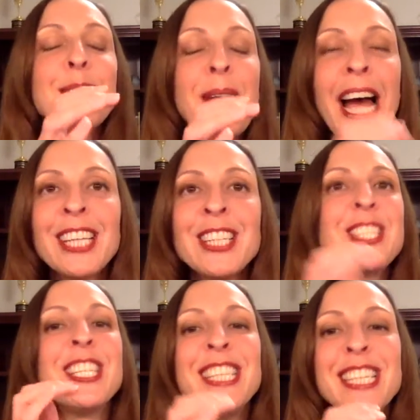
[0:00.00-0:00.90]

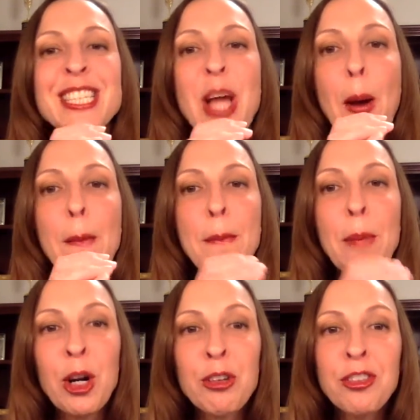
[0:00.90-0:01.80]
packaged in these
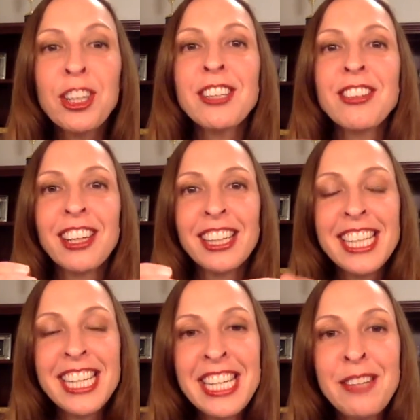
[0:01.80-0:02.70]
perfect,
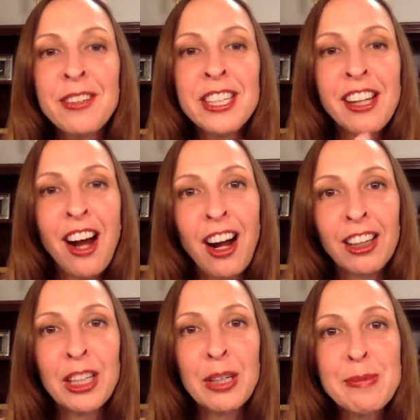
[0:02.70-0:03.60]
even
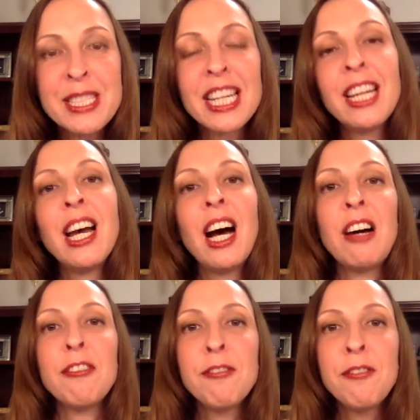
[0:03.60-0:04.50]
columns
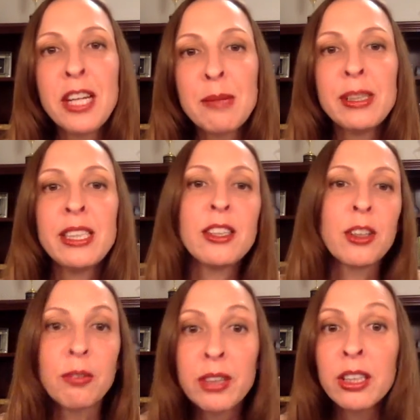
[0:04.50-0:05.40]
of family,
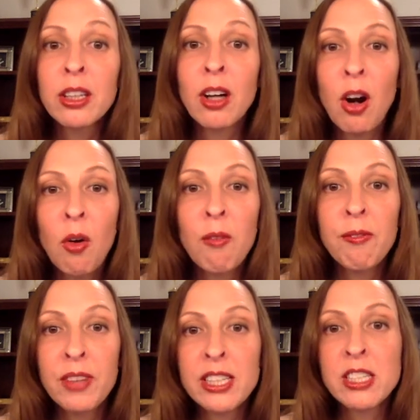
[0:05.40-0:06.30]
career, home,
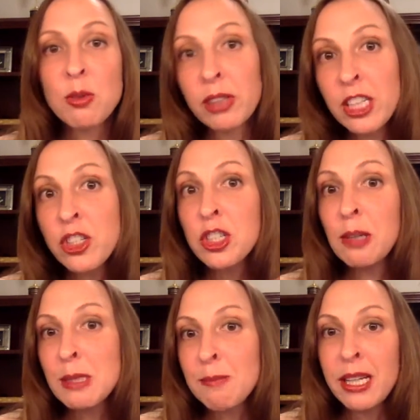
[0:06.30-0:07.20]
fitness,
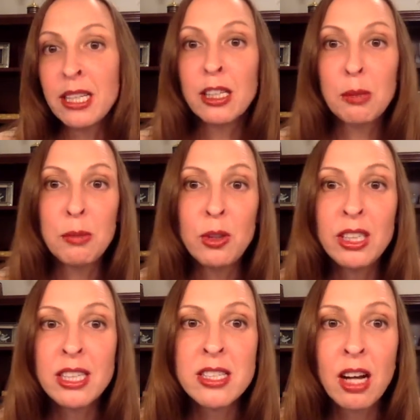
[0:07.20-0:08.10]
relationships, money,
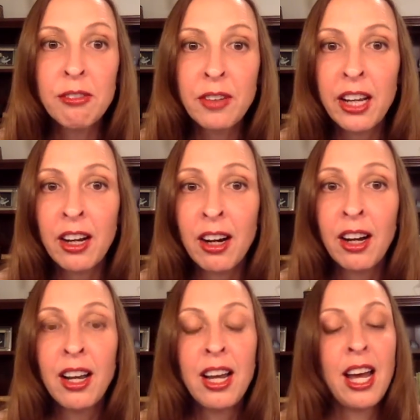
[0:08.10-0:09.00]
community, self-care.
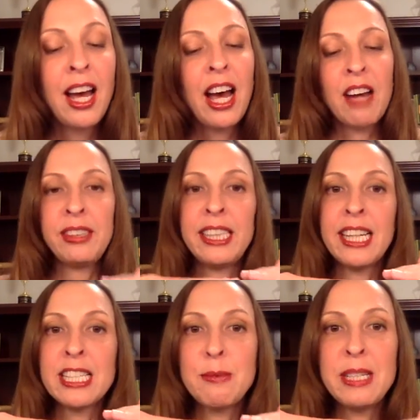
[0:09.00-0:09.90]
Everything
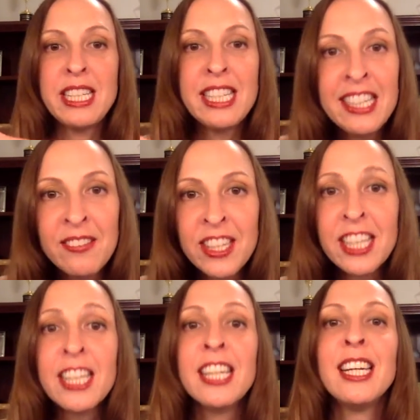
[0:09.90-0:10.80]
has to be
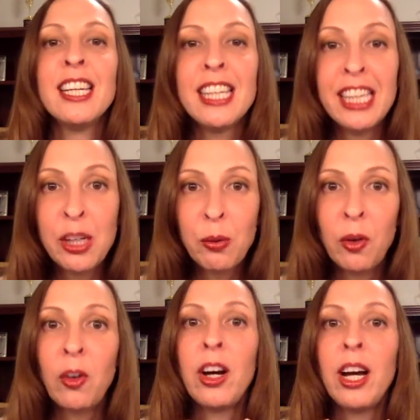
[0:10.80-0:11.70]
even,
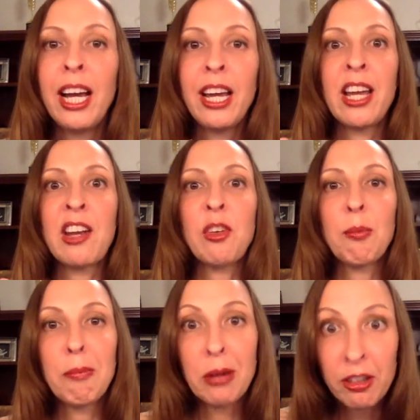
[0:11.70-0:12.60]
equal, and
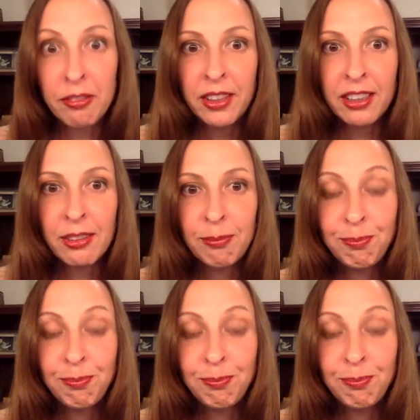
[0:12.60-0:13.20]
perfect.